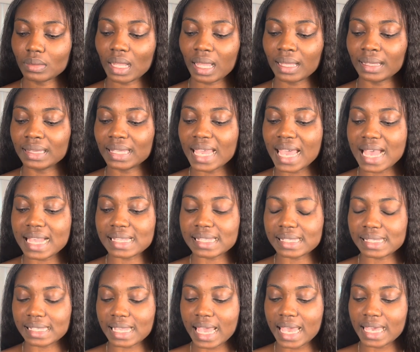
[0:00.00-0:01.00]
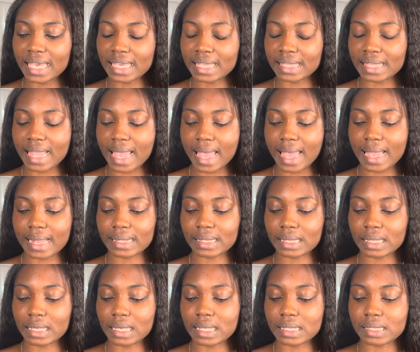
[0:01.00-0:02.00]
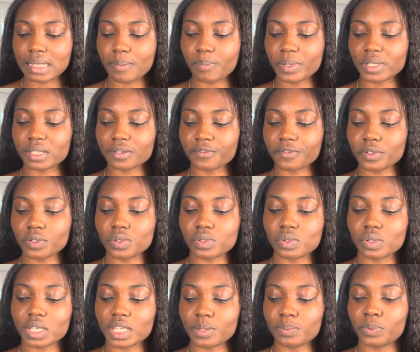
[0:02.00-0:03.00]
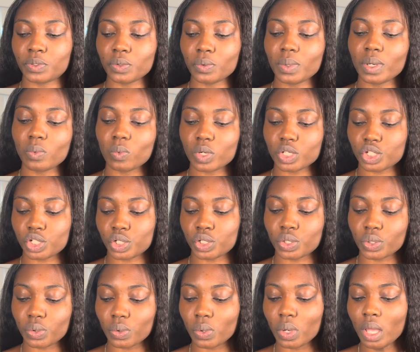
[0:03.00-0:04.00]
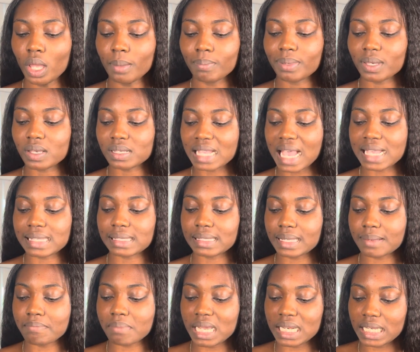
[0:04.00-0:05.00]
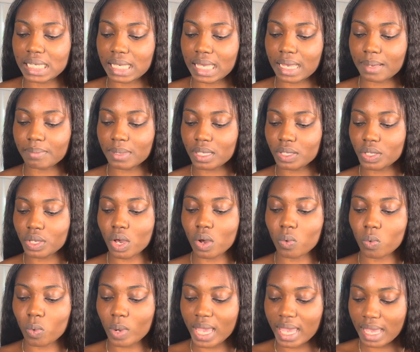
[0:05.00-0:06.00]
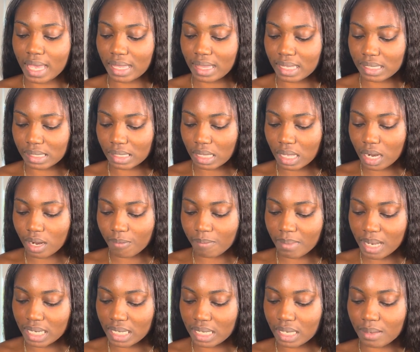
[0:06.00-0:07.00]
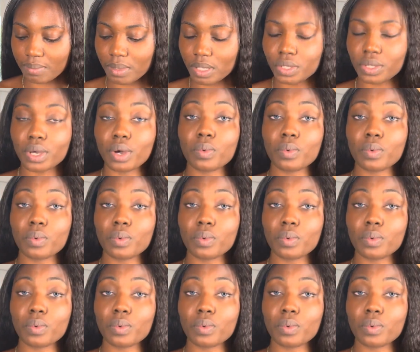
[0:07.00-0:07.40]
they are saying that it's important for you to keep doing what you do because I see money coming your way. There's a lot of money coming your